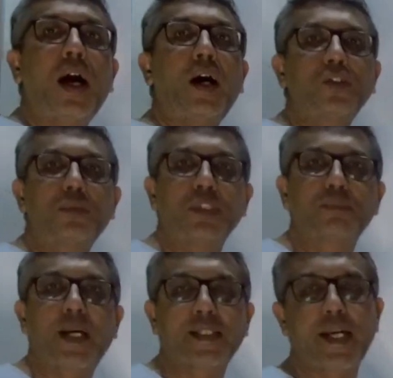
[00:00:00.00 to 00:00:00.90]
how the
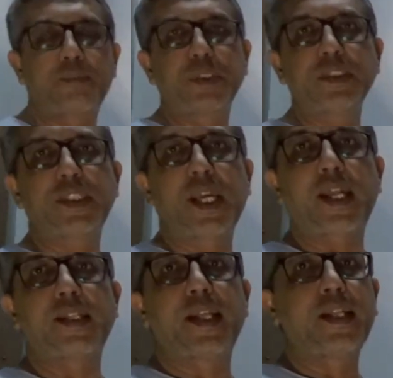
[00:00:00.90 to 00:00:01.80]
mismatch happens
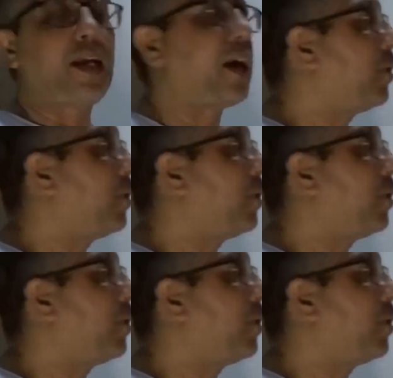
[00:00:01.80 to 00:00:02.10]
and then